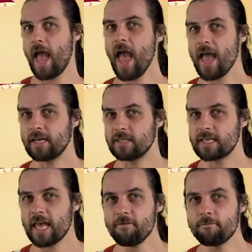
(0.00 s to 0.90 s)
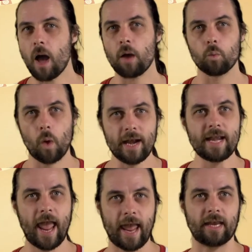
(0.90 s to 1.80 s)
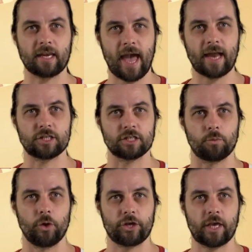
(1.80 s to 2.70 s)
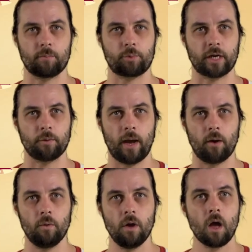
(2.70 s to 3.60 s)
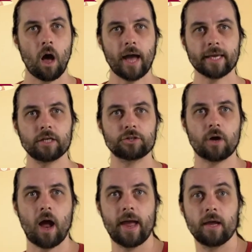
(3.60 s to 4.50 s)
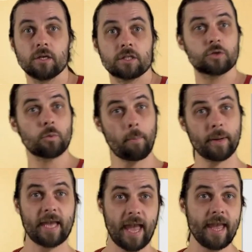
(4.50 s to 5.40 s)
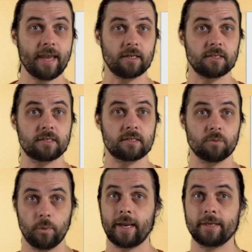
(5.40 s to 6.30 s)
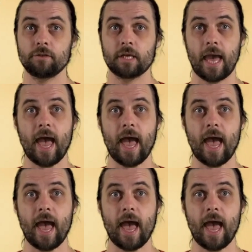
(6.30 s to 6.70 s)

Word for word: And if my one hand catches are working pretty well, I can try swapping hands when I do the